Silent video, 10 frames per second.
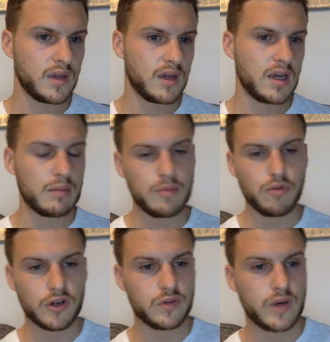How many
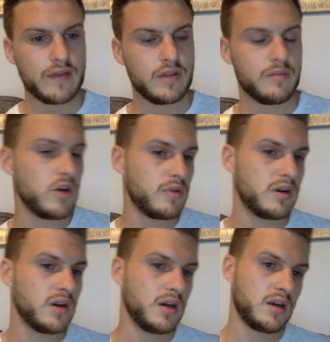products do I have at the
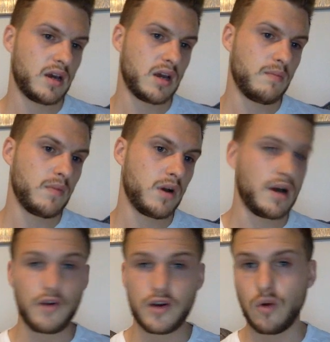moment?
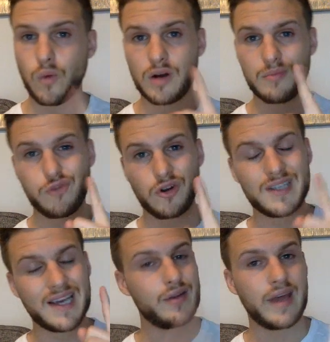I've only got one
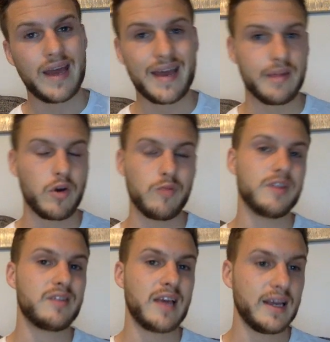product out there at the
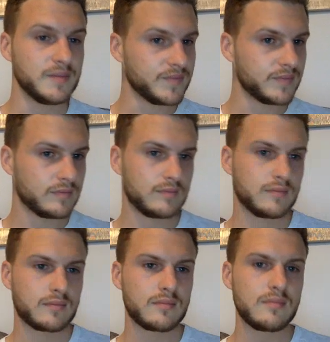moment selling.
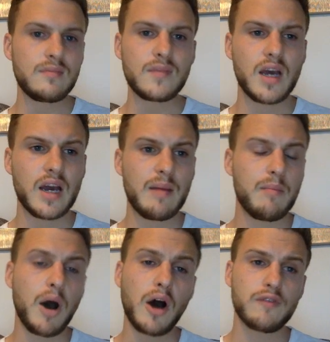
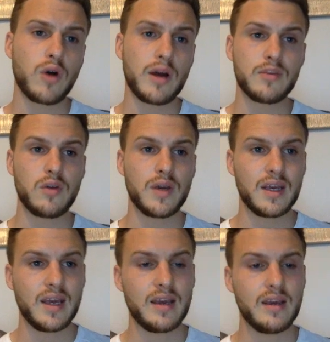Part of what I'm doing
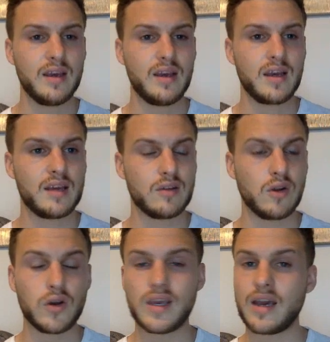here is
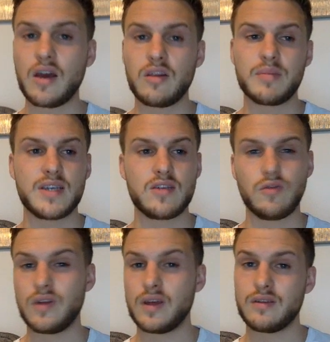looking at other potential
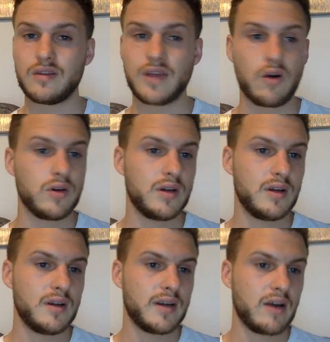things to sell.
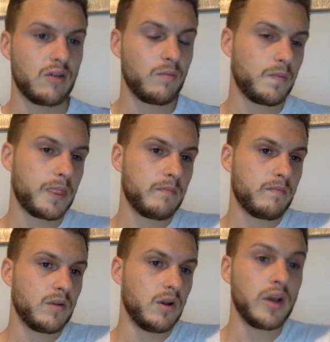Now,
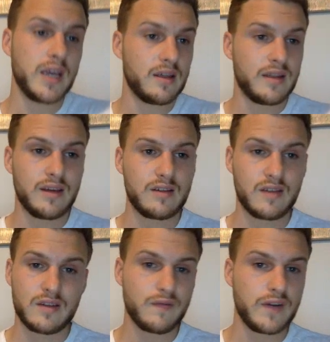looking at this
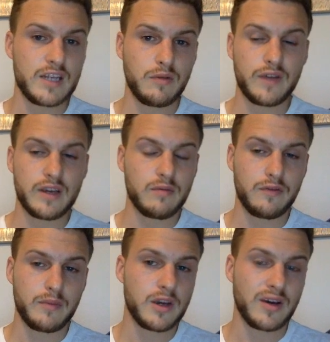inflatable
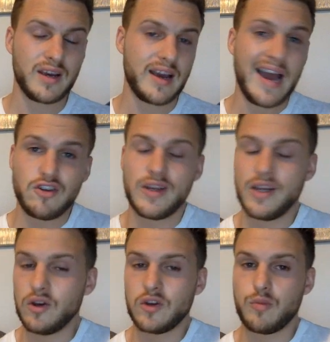flamingo actually
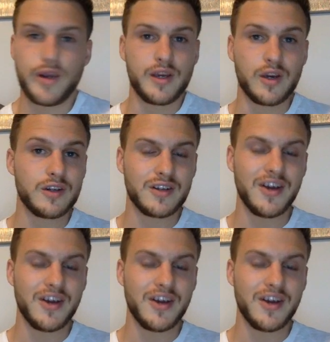looks pretty good.